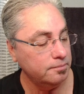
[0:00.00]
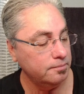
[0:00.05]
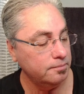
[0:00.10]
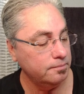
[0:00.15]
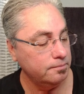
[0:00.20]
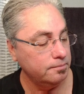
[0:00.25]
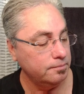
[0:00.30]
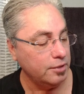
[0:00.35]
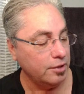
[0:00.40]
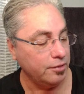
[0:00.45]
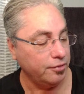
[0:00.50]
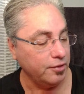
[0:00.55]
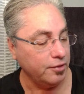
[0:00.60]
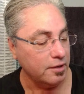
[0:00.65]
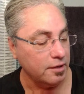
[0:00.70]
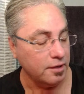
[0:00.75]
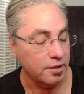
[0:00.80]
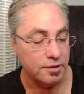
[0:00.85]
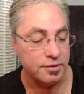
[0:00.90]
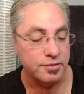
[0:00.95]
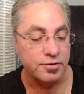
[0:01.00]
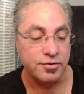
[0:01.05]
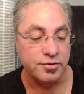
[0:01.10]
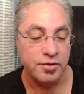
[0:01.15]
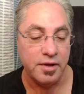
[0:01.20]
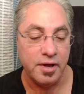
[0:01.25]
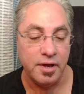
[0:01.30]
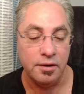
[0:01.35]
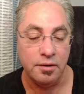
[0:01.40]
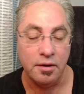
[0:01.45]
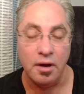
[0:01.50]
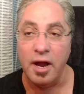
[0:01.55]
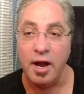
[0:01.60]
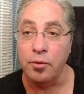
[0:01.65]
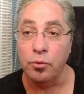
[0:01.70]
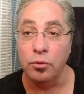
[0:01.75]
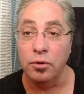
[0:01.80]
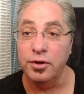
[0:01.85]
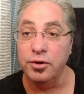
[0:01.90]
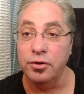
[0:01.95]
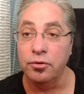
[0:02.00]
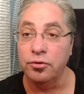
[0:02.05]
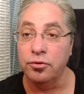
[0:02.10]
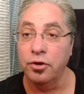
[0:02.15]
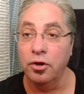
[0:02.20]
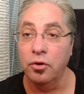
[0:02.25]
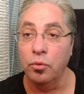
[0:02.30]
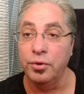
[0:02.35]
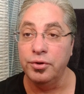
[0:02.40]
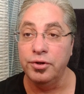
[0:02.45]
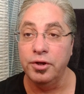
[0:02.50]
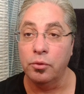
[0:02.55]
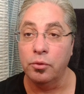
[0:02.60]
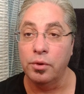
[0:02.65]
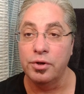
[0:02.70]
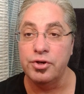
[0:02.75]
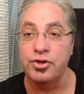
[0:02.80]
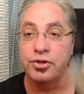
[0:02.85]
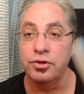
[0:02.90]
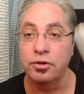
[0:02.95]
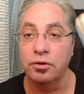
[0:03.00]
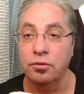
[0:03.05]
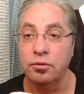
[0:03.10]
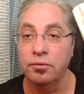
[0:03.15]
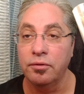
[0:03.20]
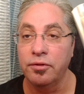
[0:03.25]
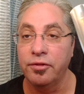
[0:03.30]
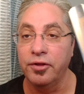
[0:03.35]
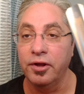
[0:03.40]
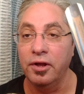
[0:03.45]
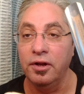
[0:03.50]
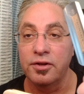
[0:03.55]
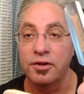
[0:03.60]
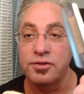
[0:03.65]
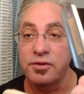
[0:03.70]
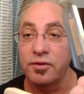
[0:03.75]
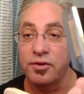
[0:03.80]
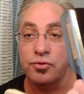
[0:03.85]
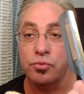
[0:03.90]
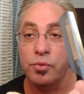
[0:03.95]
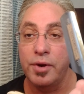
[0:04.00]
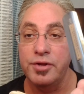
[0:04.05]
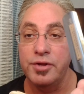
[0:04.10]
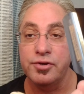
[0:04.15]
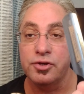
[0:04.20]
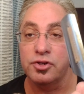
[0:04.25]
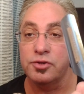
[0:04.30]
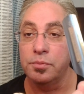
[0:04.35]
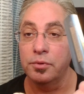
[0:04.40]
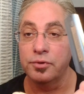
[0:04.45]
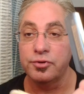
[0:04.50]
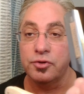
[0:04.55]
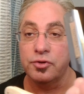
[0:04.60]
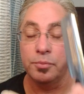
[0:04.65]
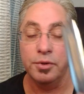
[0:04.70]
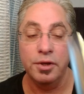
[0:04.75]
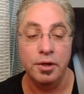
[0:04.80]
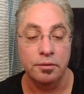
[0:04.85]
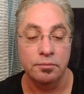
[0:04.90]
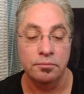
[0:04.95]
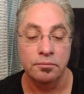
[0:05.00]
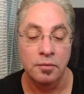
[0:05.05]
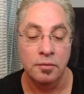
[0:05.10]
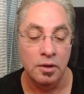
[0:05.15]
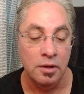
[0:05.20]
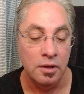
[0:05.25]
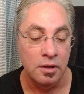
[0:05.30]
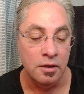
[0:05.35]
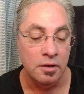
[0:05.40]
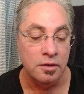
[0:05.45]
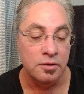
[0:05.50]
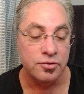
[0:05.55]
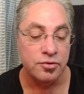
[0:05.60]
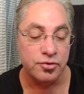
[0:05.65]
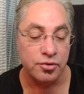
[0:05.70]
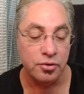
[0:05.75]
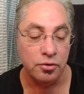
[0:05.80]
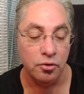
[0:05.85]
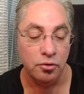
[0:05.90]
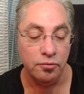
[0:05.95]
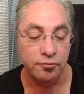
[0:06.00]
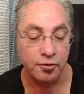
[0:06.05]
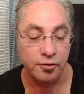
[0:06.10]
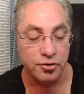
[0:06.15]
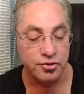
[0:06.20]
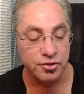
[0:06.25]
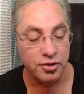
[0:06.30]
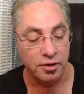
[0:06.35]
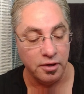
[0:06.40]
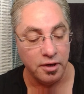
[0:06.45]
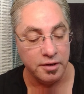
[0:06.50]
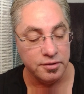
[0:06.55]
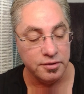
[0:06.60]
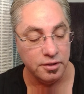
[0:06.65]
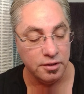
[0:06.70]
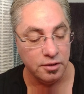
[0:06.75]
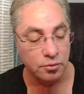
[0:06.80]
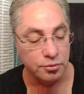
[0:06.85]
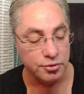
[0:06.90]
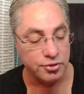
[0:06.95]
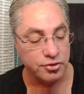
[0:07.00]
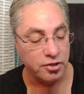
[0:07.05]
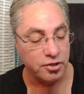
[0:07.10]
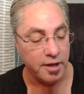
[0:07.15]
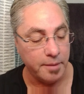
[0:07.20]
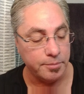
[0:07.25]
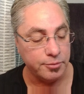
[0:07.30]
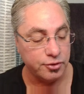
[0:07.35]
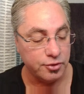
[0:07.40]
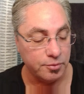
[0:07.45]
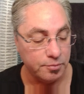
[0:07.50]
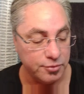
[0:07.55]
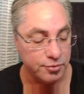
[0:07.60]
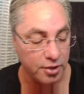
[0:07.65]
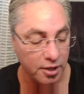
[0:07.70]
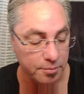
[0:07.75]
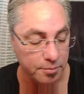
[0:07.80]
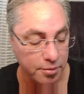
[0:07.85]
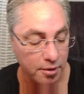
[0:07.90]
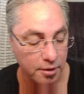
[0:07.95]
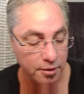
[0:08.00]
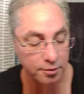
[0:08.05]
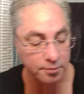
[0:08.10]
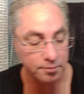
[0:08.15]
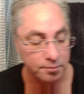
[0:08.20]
the thing is that I really don't know what the original thickness of this razor is supposed to be. So first thing I did was slapped some tape on it,